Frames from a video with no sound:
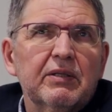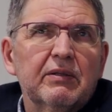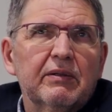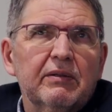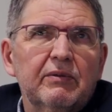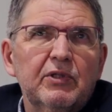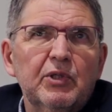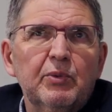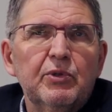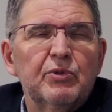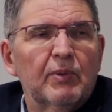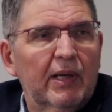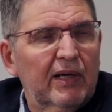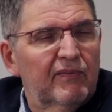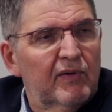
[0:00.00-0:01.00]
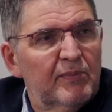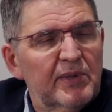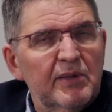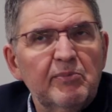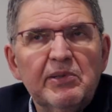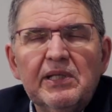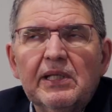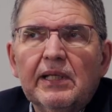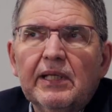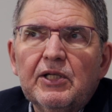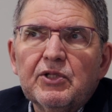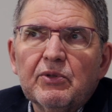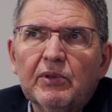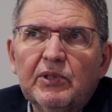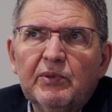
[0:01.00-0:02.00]
a new drug for
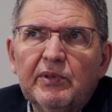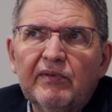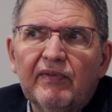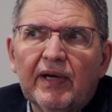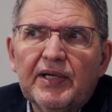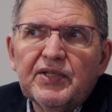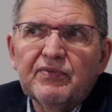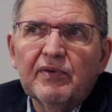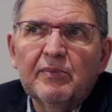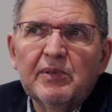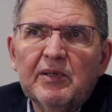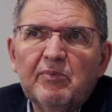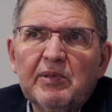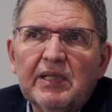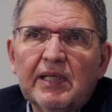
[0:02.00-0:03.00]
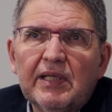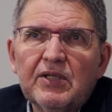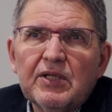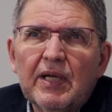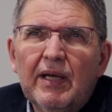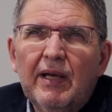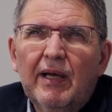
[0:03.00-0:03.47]
BPH or a new device for BPH,